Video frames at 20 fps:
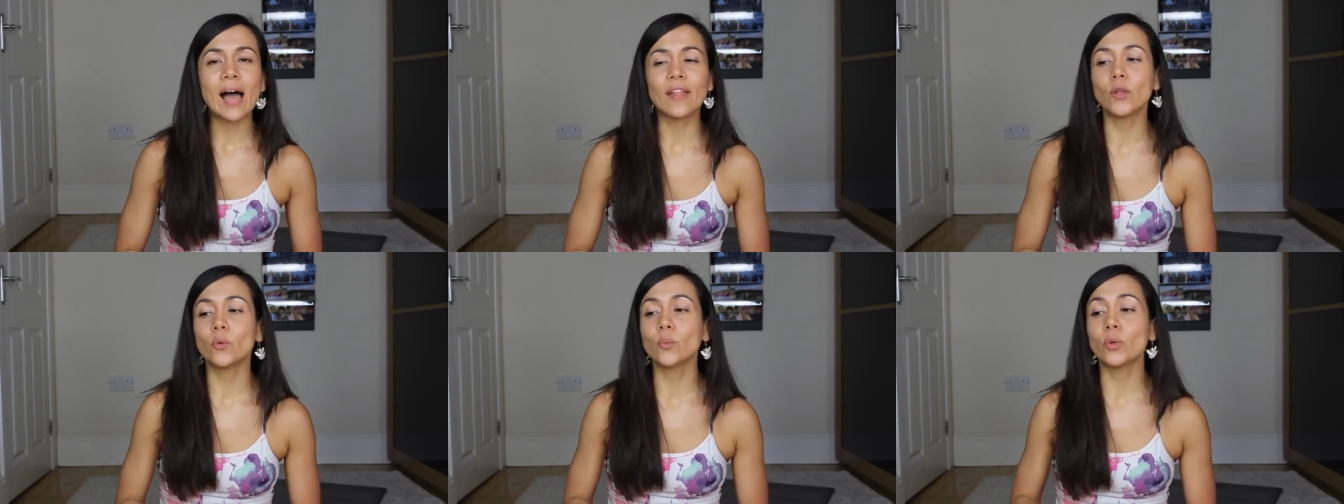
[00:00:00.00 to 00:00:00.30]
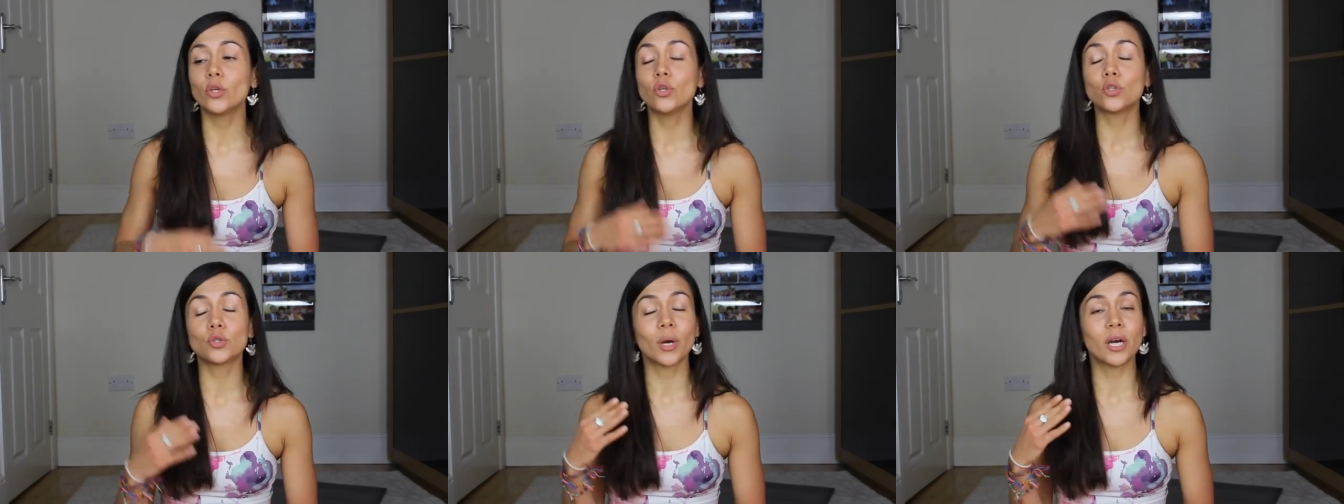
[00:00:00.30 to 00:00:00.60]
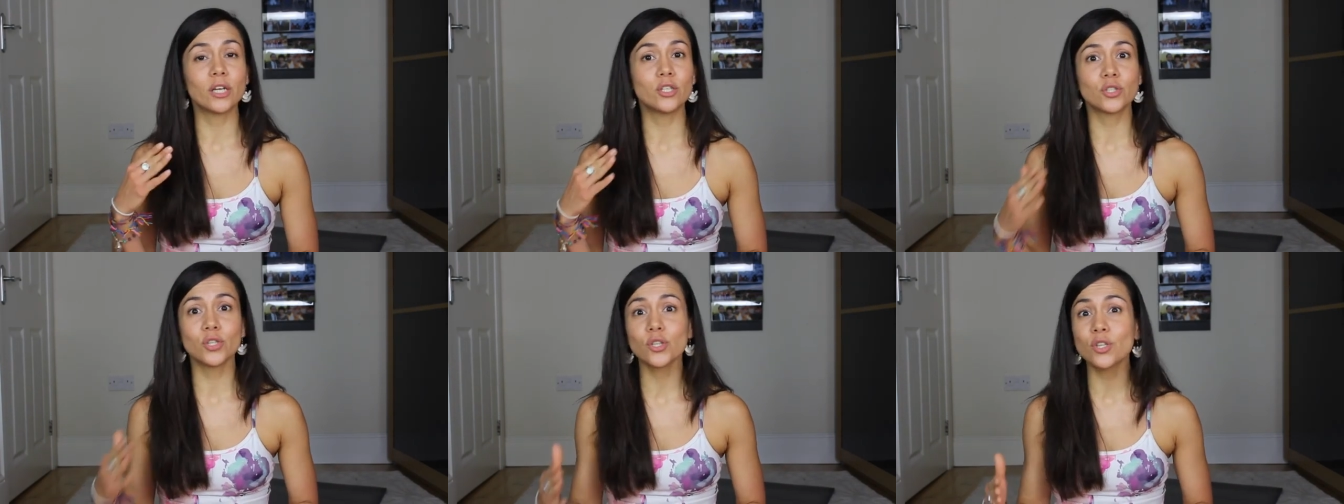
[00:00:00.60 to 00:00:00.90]
and then when you
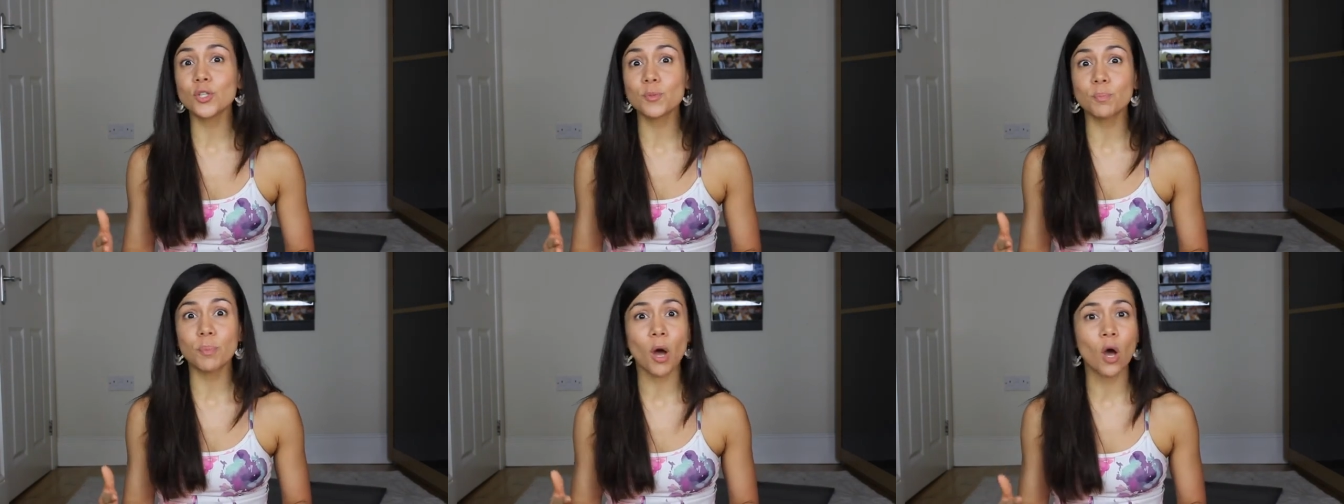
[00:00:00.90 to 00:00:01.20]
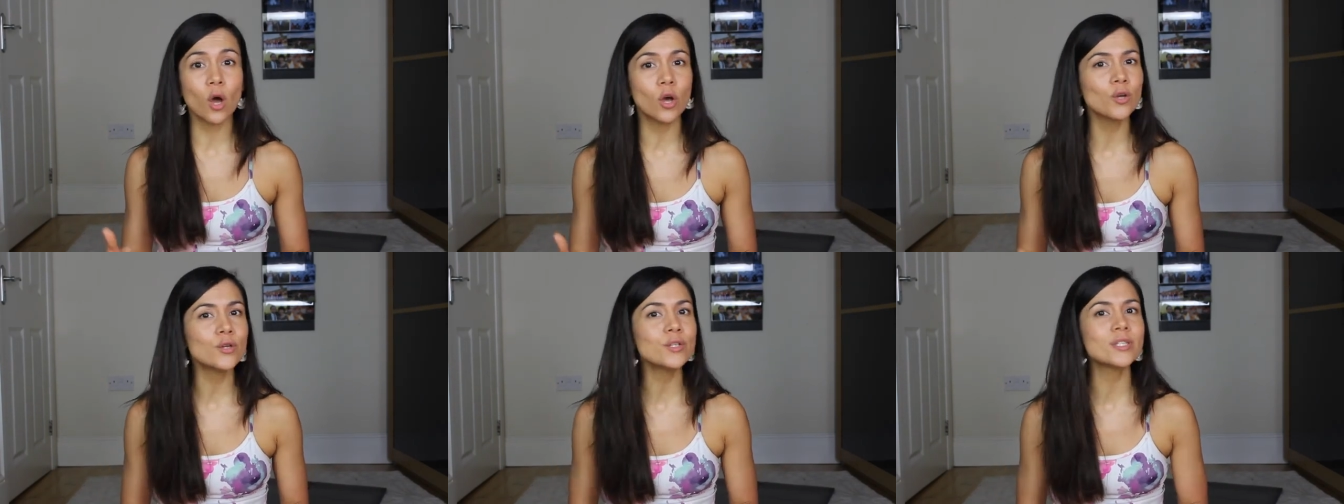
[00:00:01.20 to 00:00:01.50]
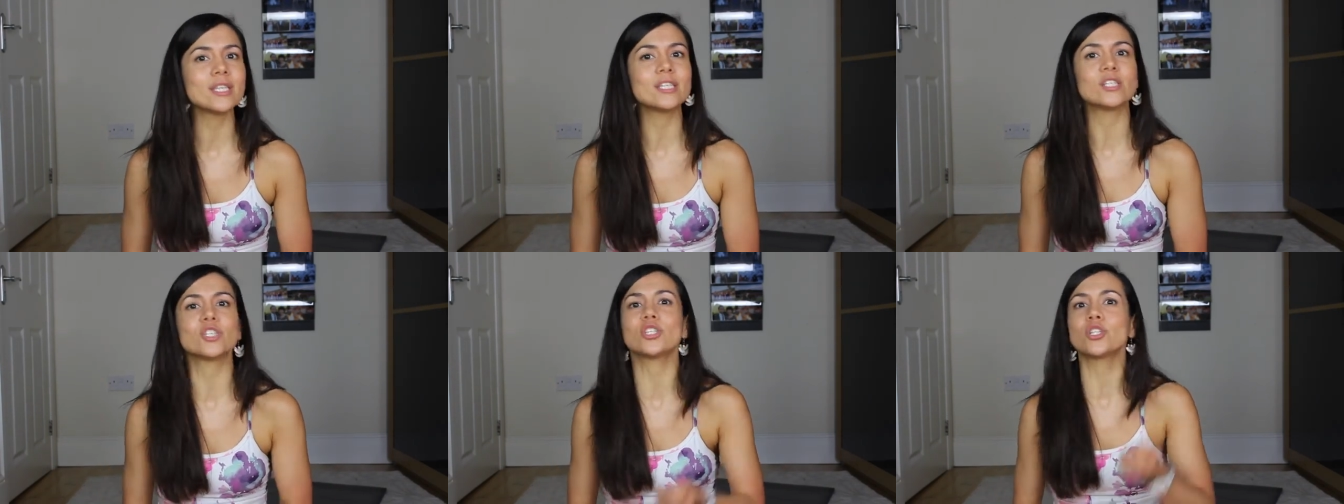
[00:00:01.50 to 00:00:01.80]
try and do this
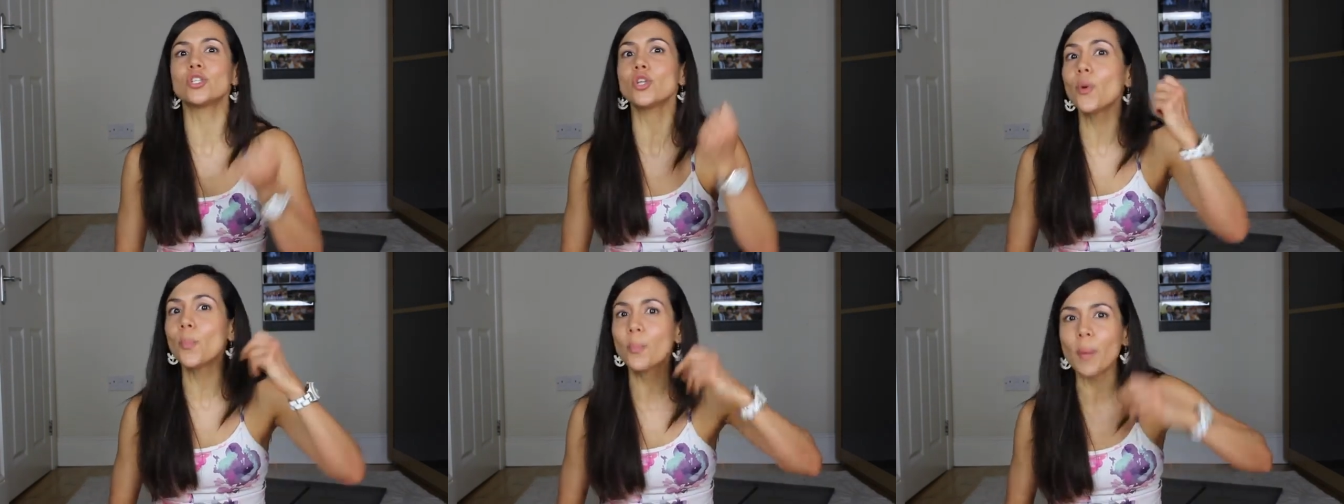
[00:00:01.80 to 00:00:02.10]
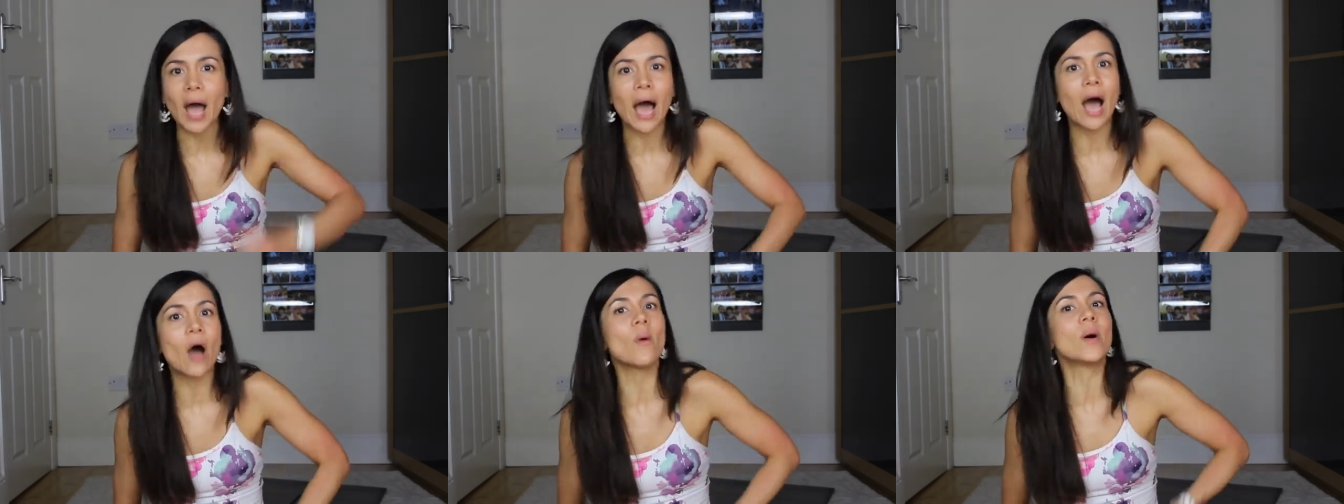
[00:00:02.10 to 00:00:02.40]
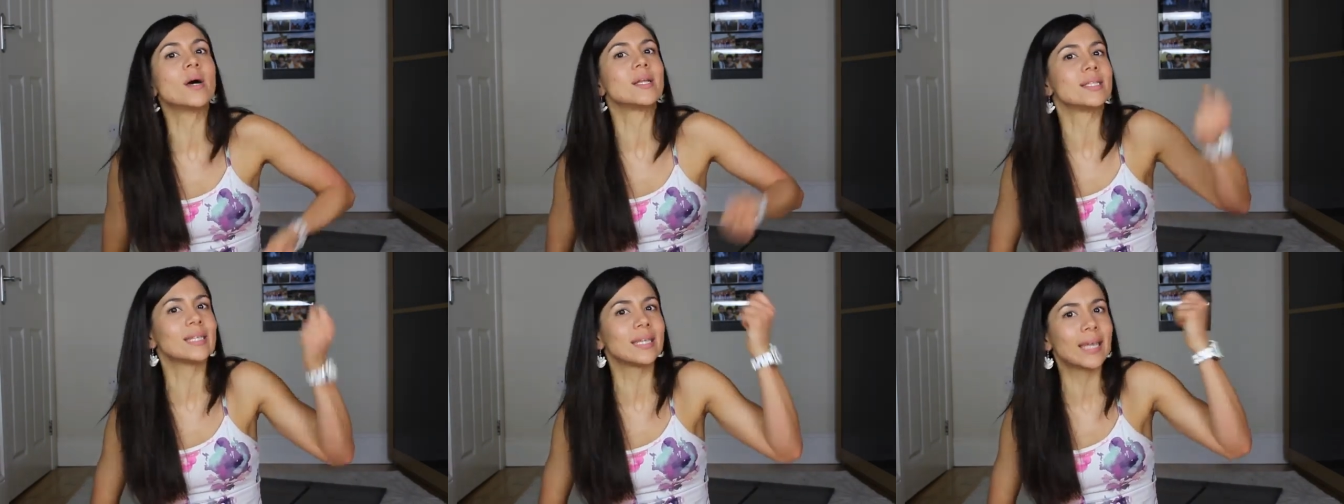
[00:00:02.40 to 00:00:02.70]
pose there's just no
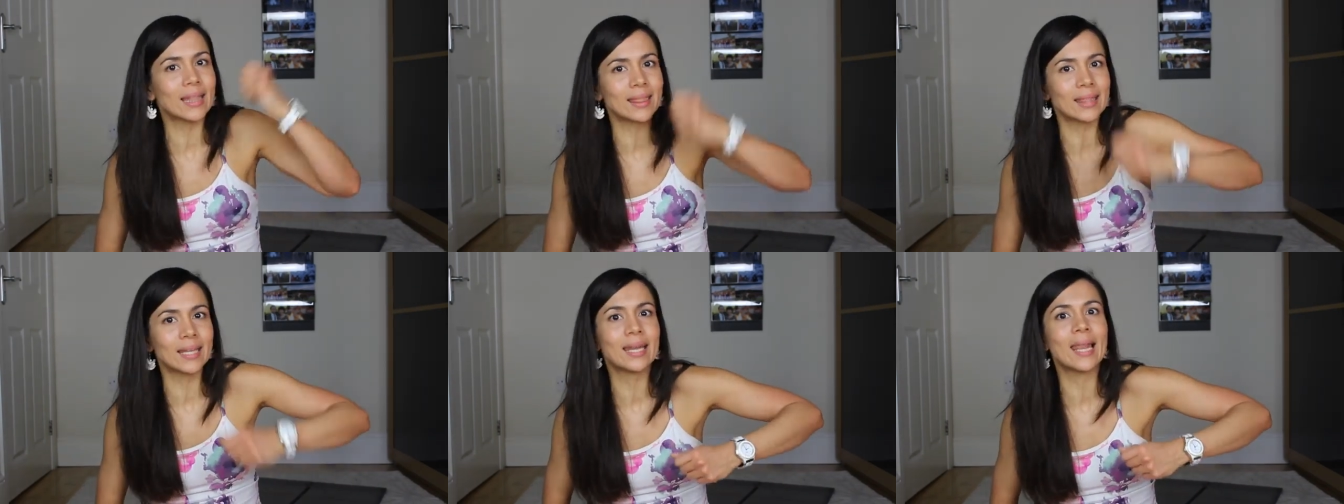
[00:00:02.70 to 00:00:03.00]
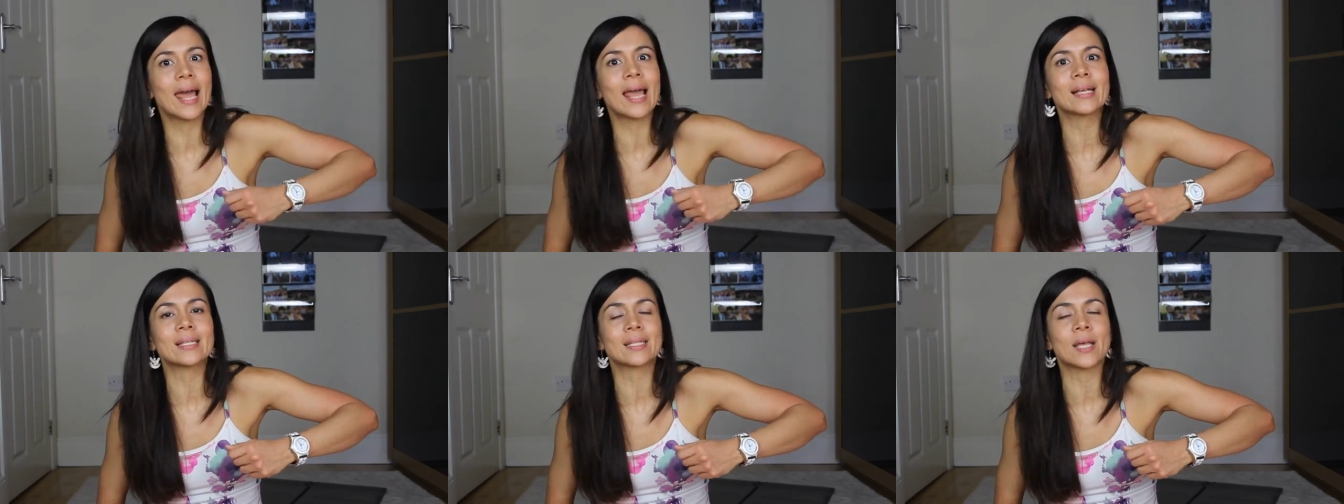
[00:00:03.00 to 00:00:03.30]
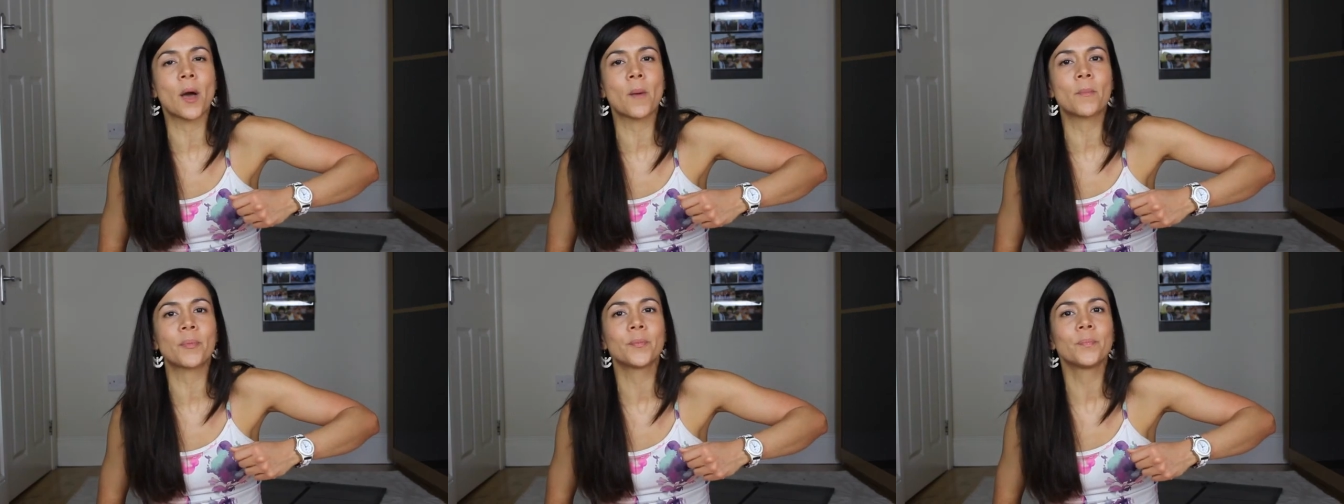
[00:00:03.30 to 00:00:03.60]
power to get the legs
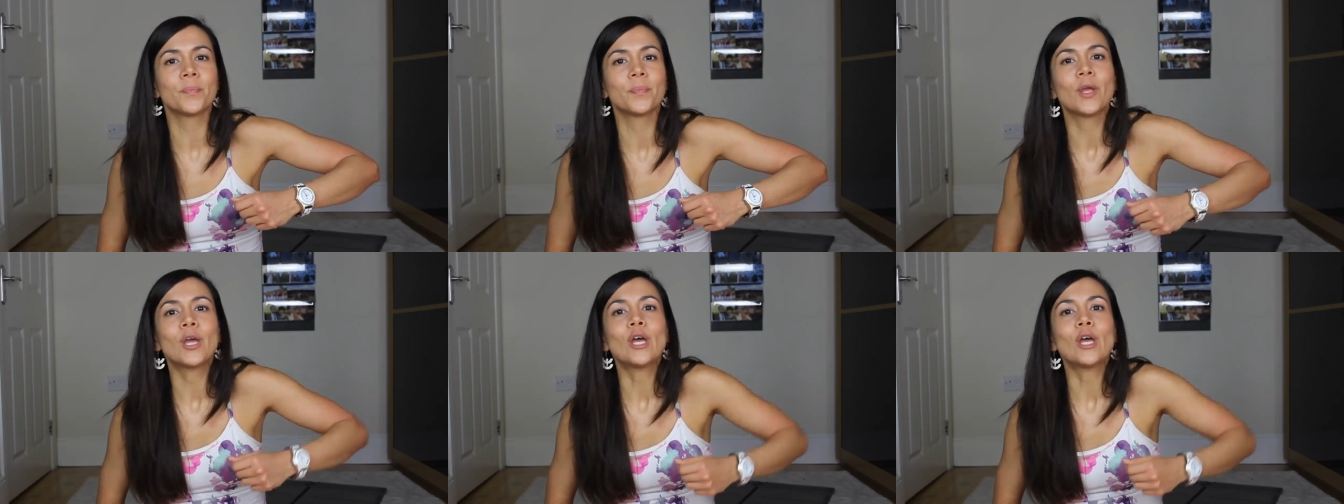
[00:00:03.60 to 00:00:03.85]
up.